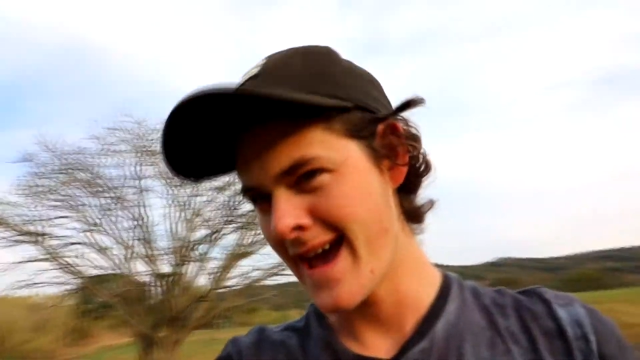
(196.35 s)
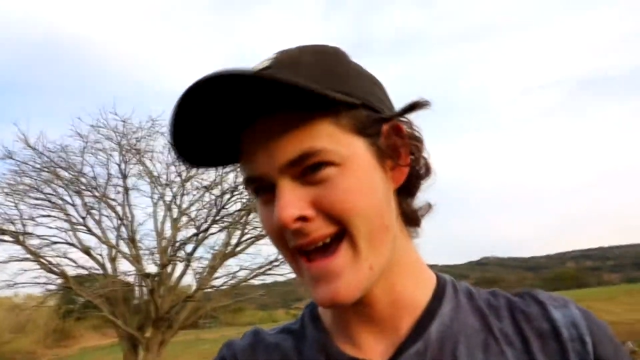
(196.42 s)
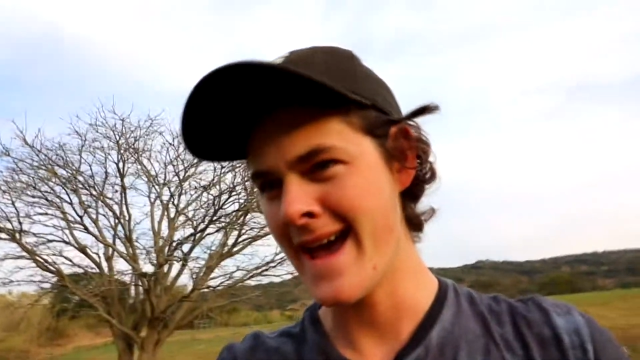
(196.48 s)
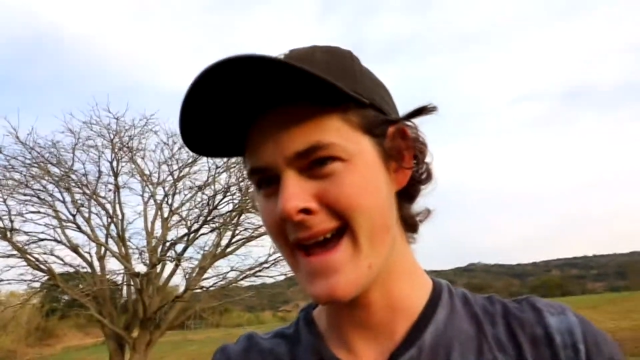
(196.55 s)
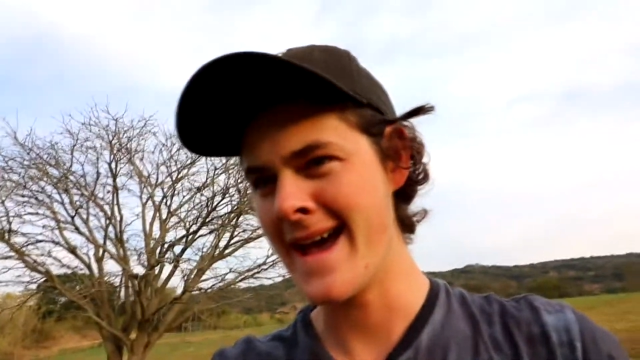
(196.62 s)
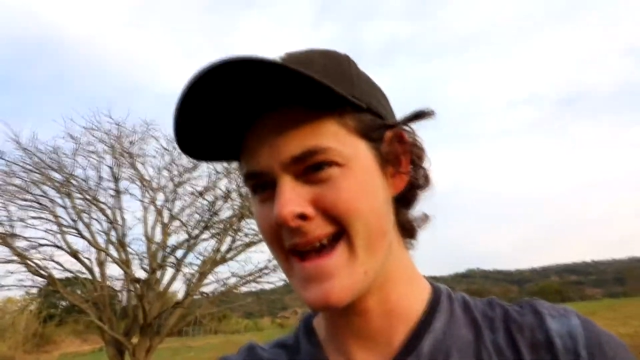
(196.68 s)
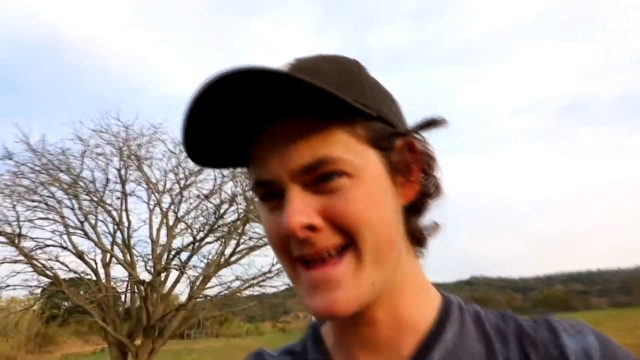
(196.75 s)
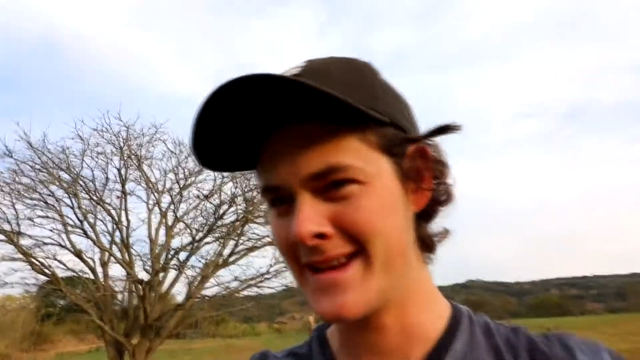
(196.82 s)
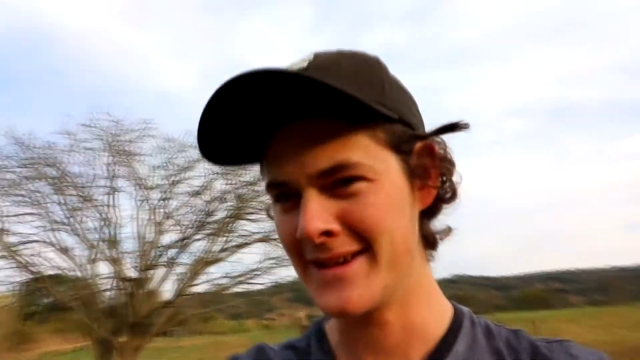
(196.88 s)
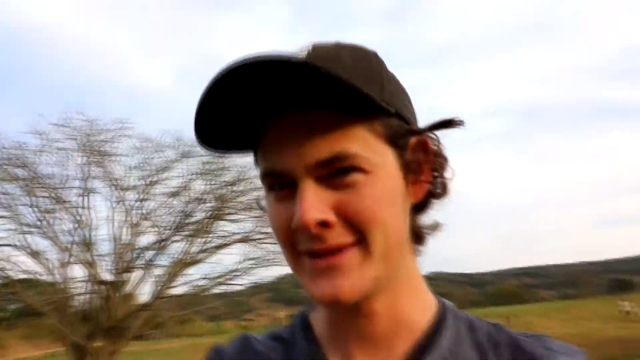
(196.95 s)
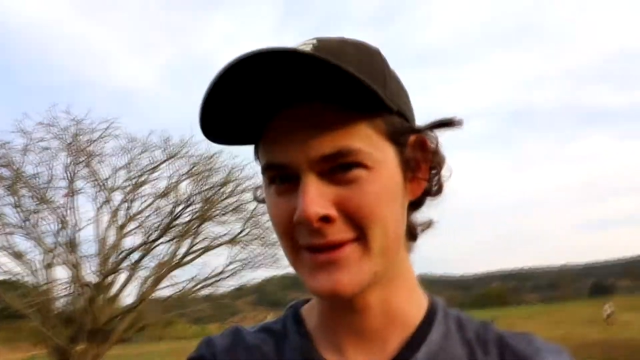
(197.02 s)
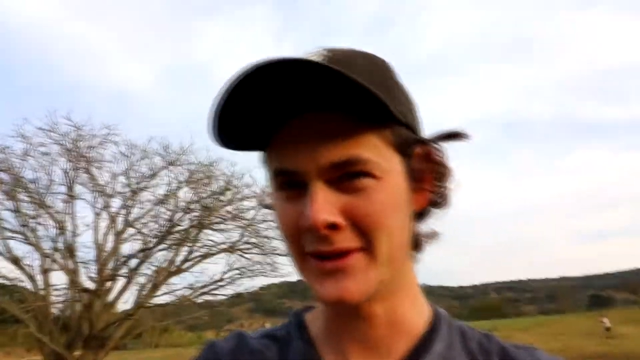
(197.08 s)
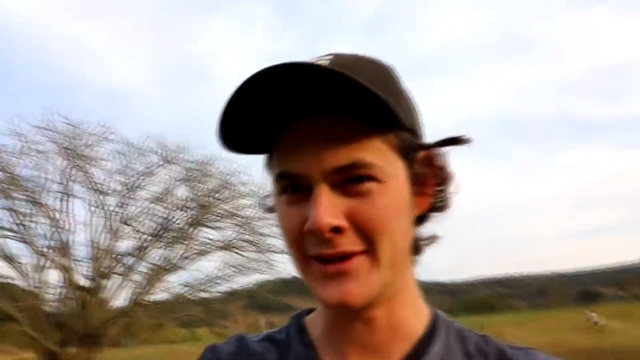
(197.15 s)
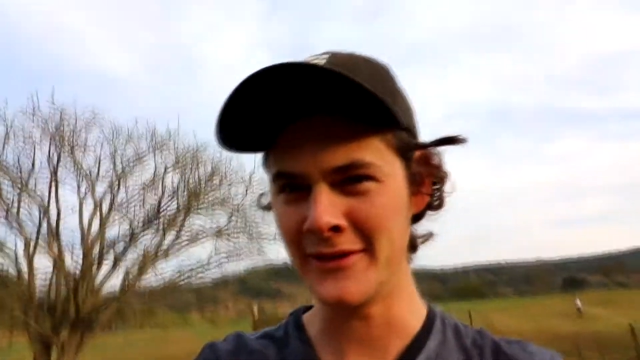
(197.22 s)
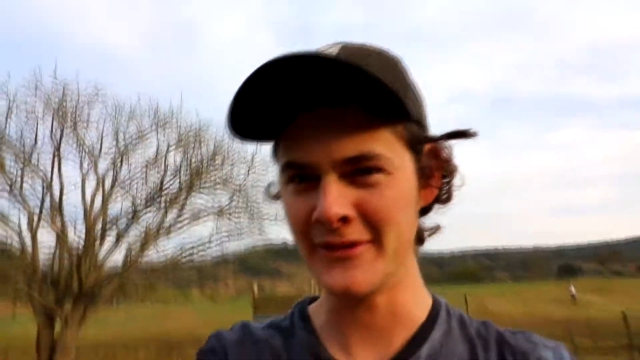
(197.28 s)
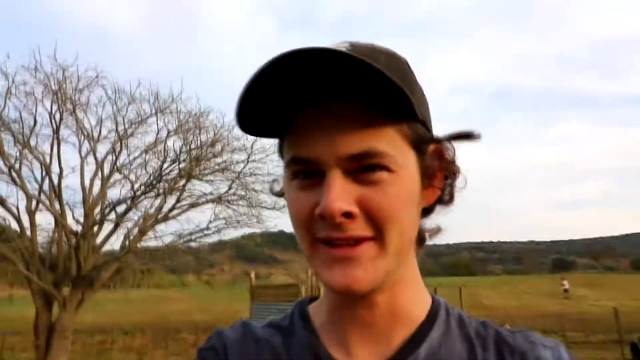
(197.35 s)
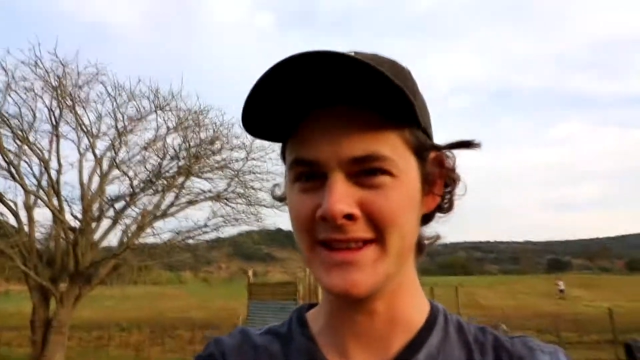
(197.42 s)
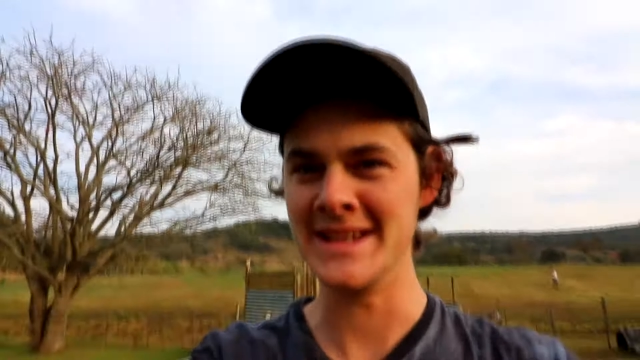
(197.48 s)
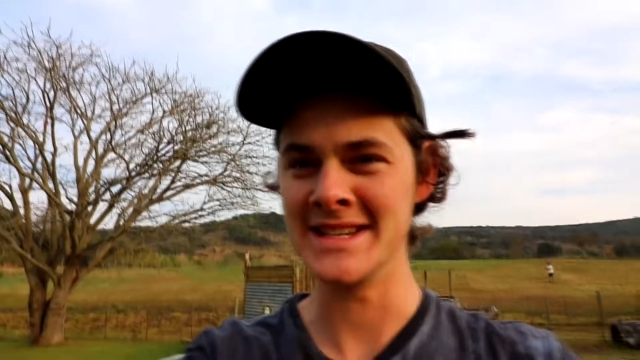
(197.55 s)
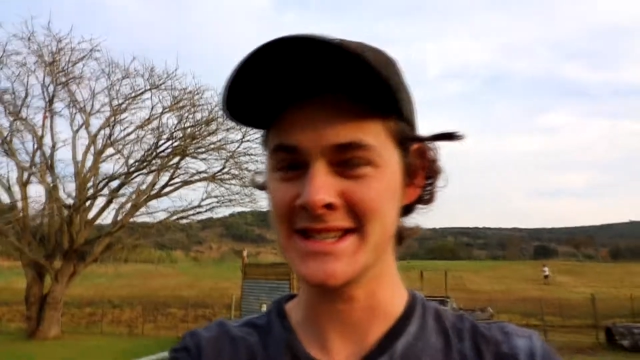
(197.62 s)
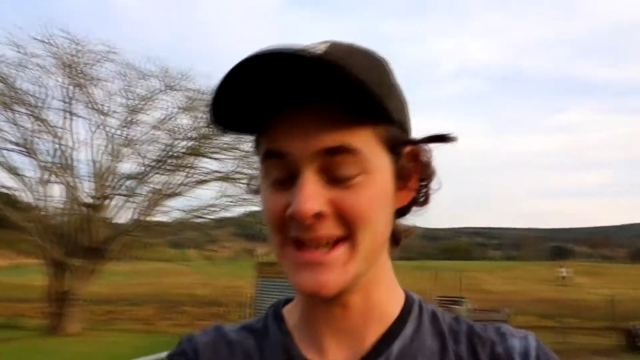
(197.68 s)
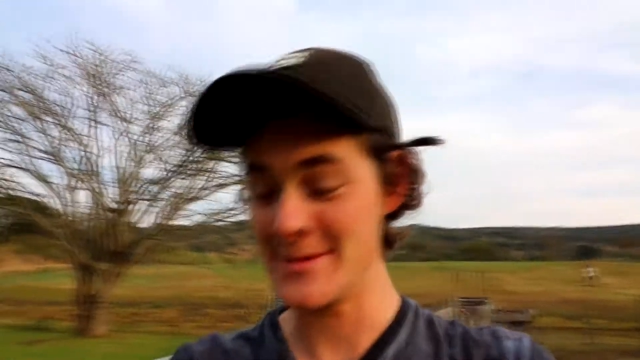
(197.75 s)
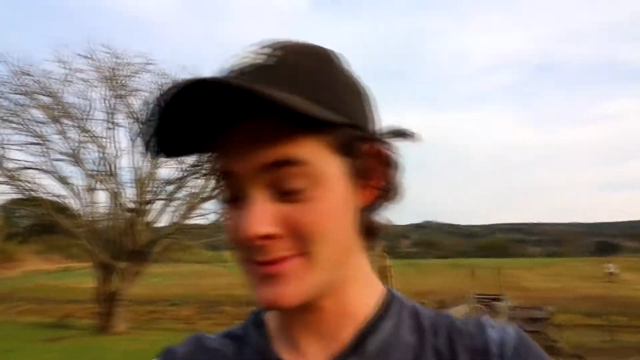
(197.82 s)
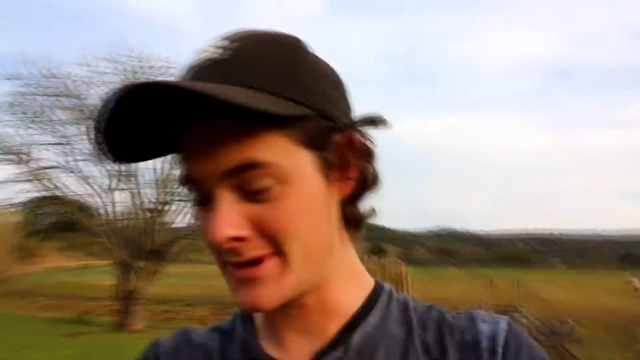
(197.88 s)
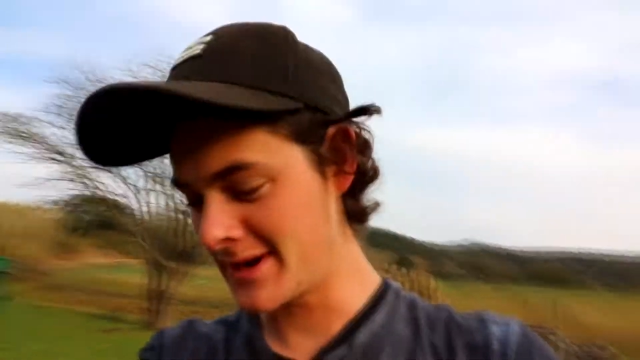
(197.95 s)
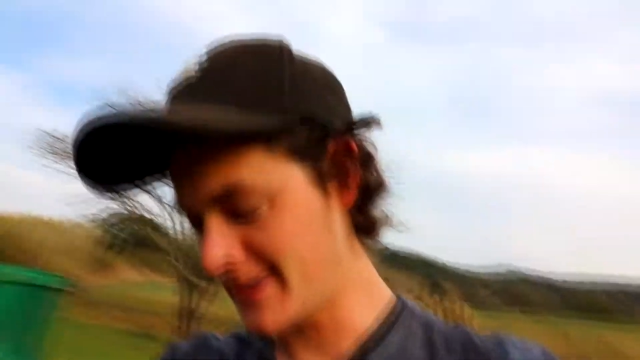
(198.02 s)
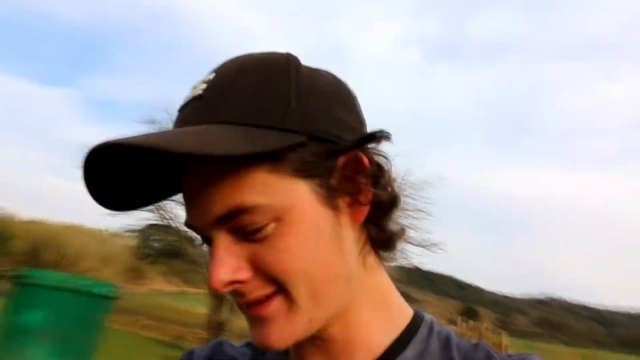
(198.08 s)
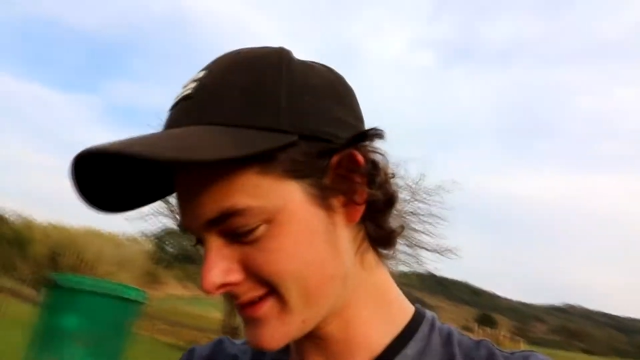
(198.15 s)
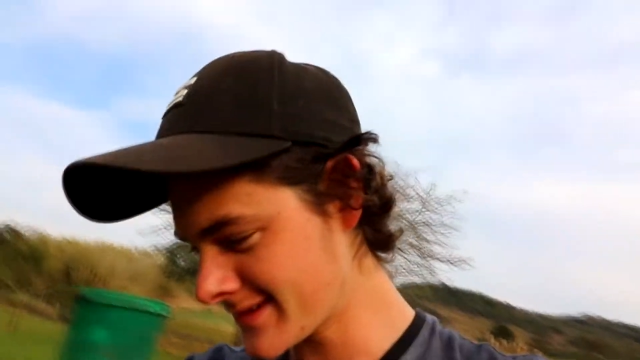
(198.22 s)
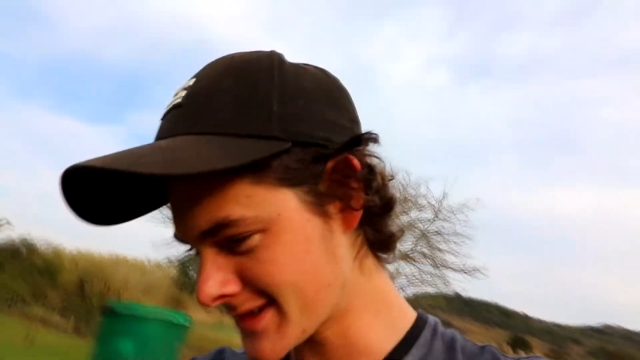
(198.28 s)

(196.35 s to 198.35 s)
and we're gonna feed the sheep now